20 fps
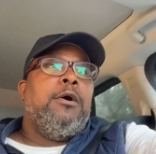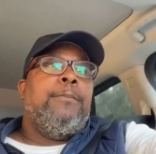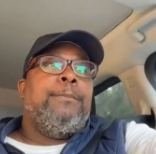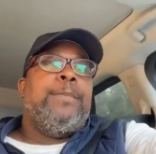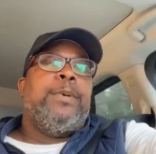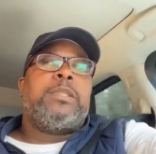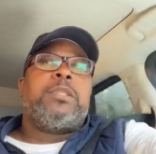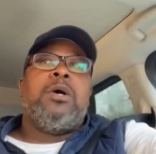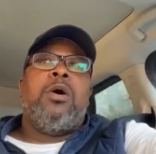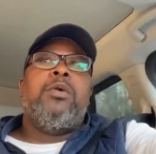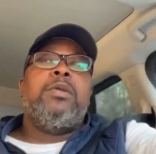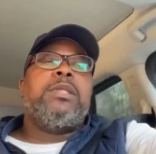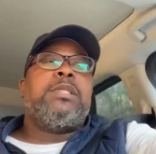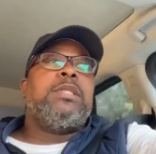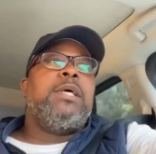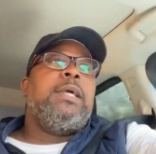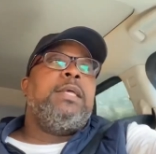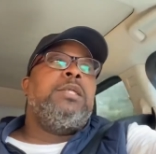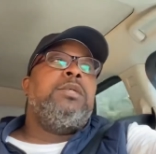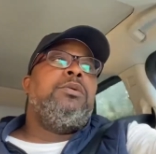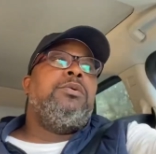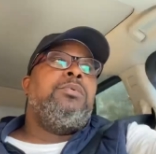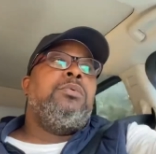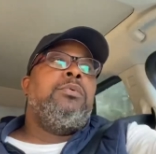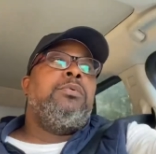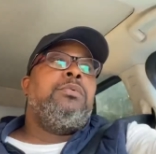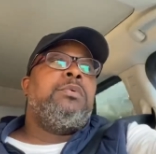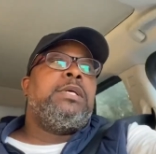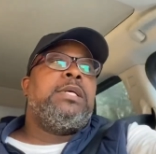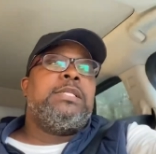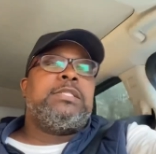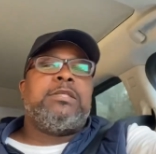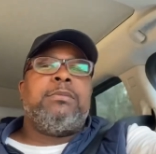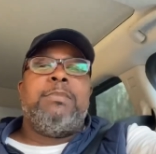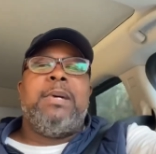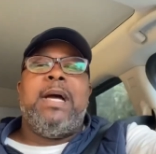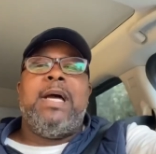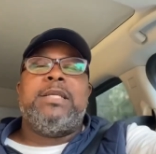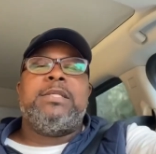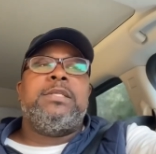but the only thing you can
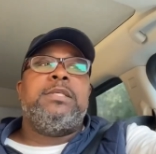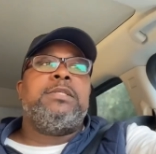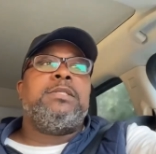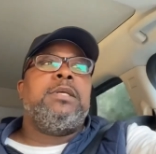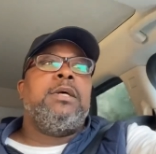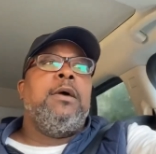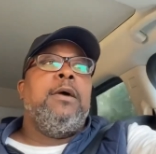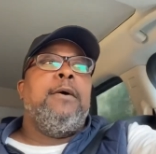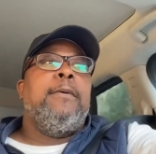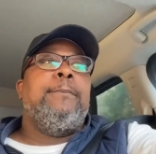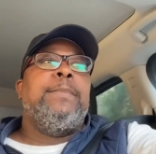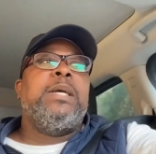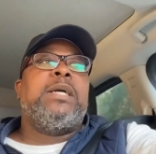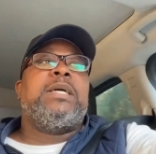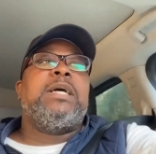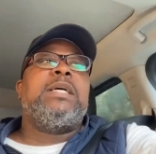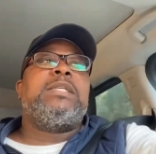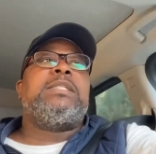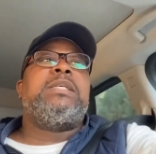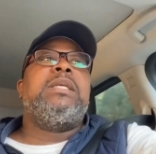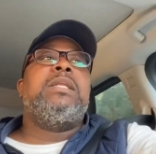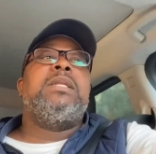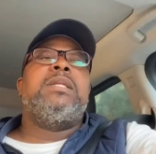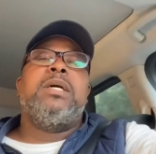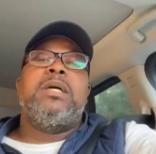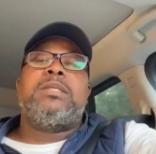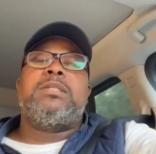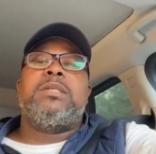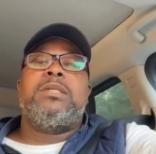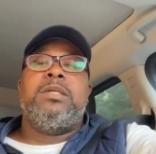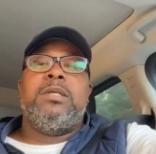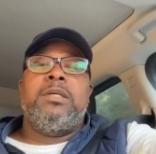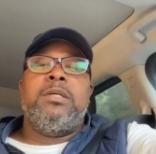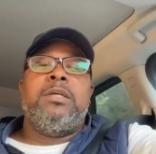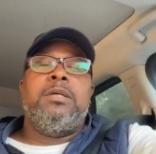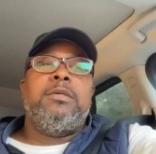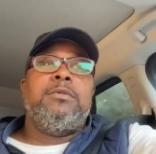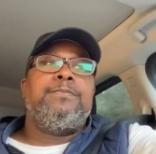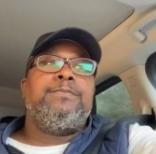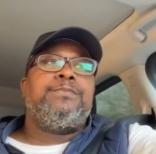surmise is because she looks
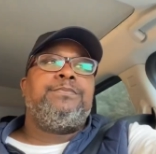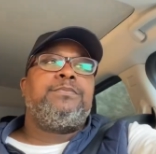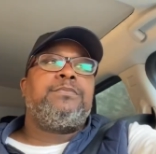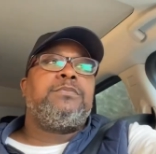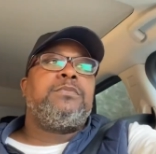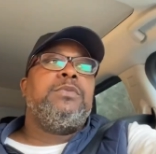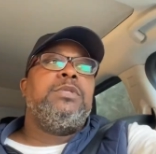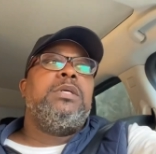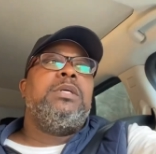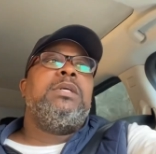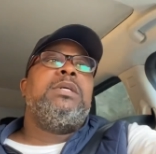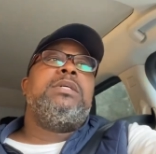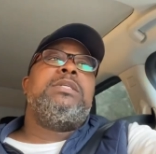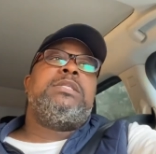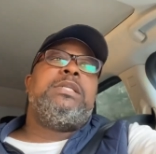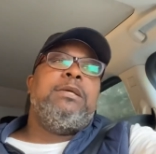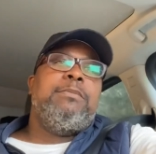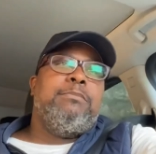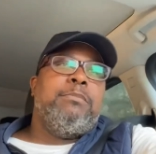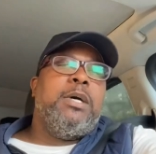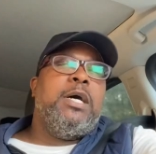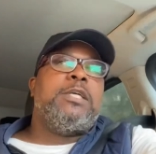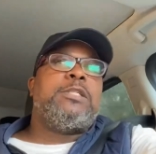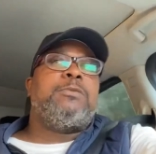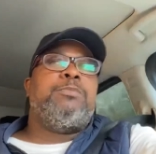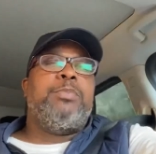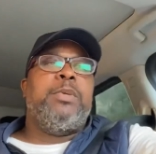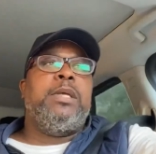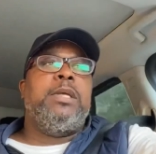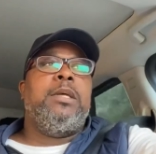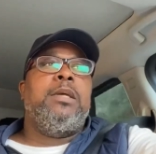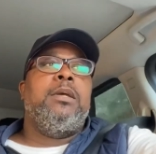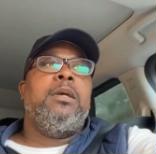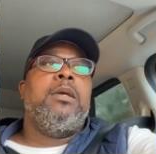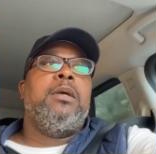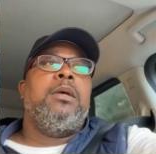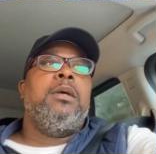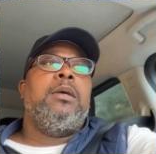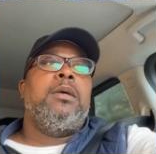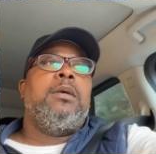good, she must be
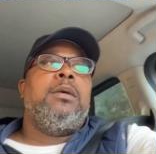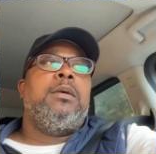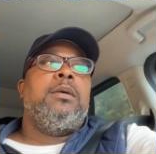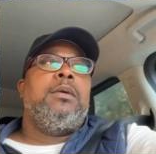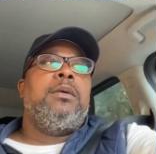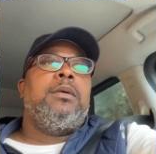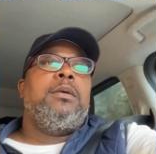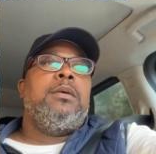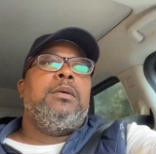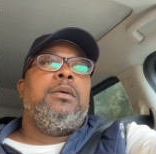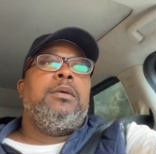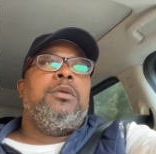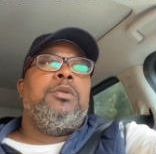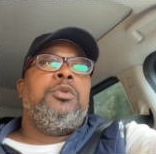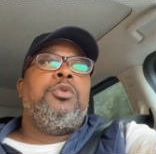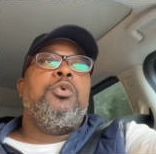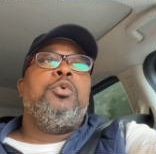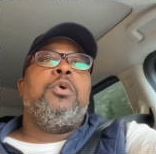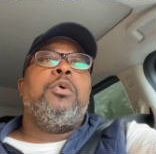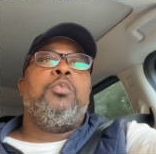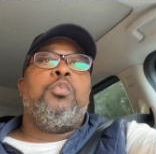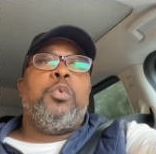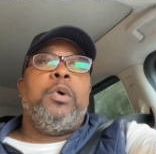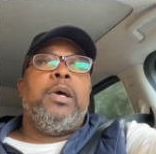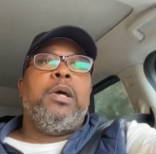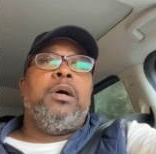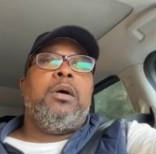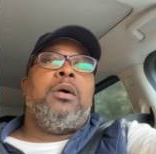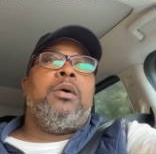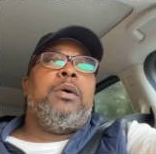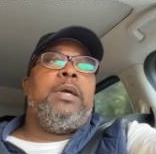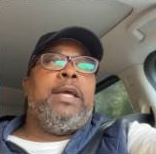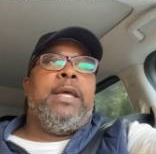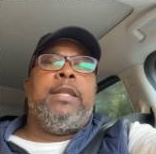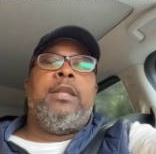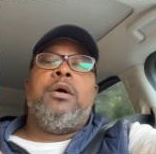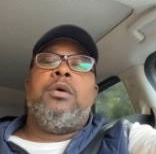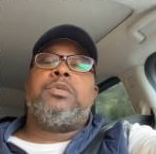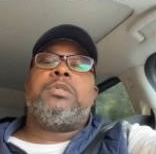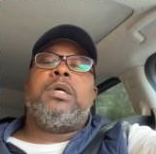doing well in
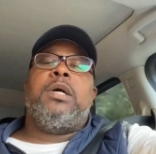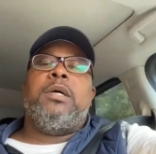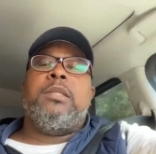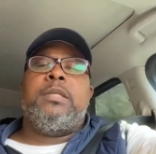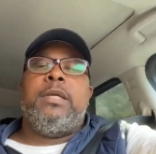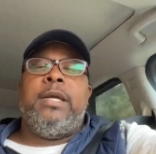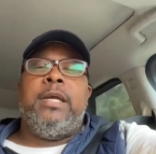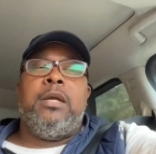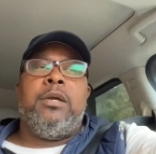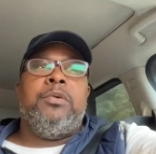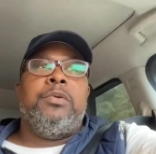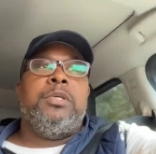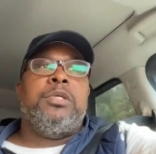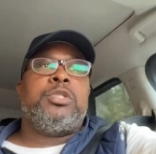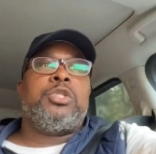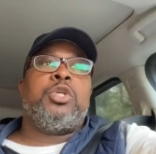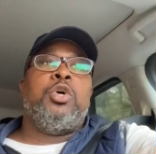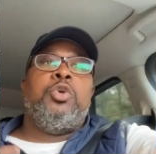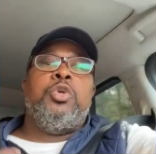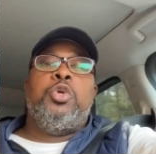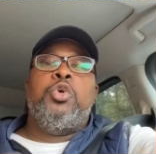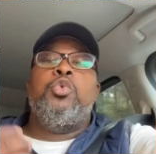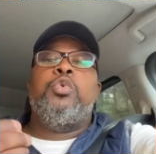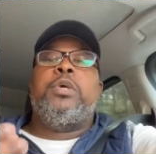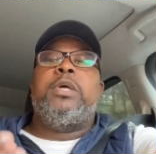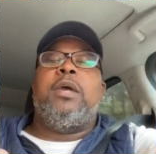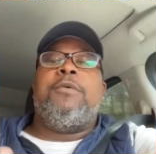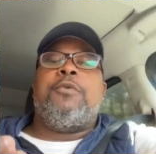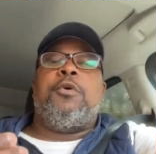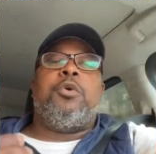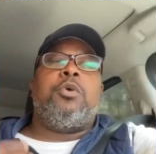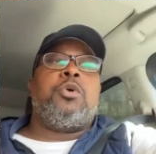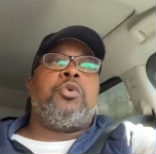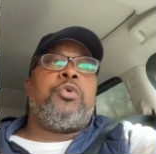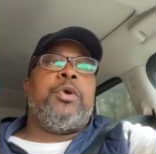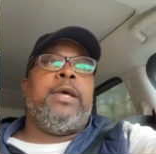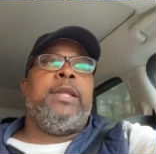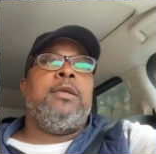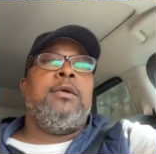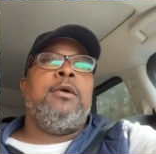those other areas. So you give her
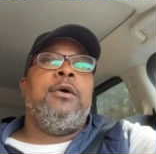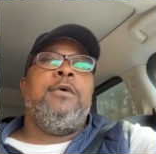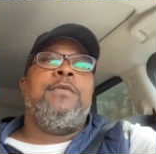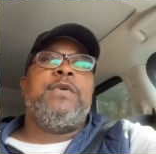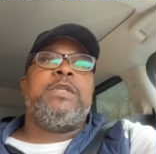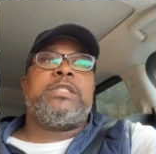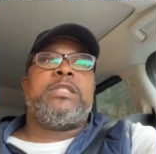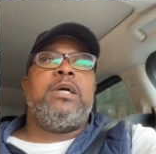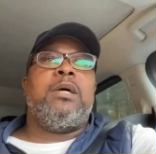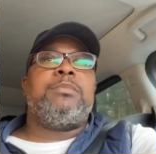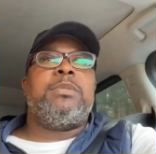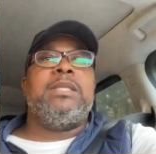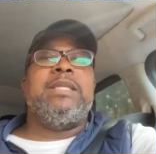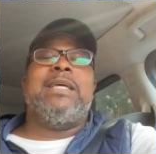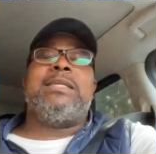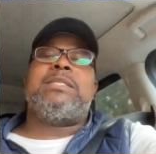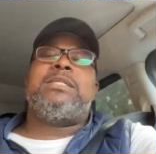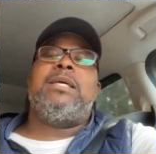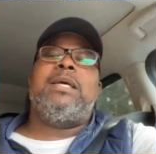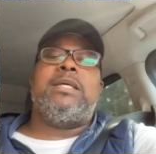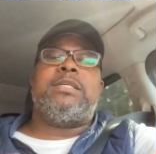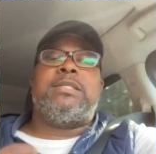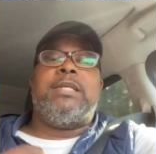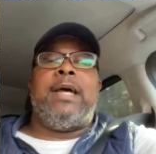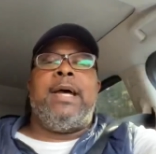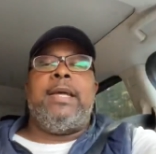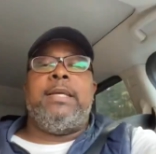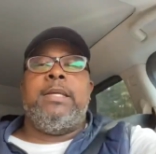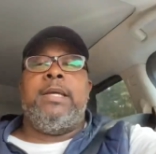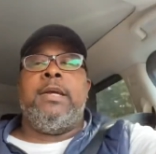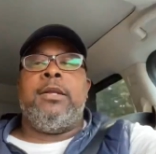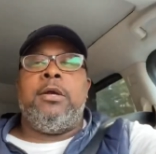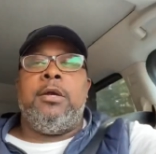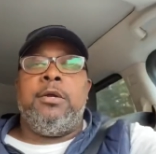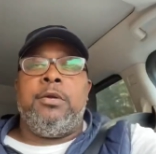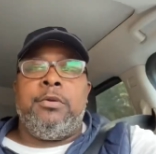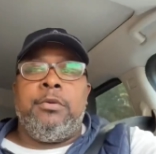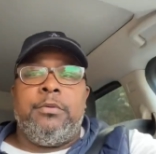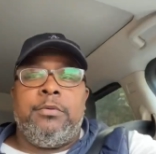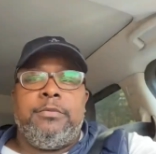credit for something that she has not yet
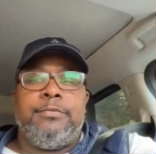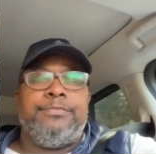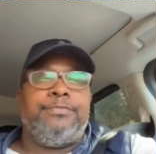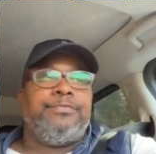earned.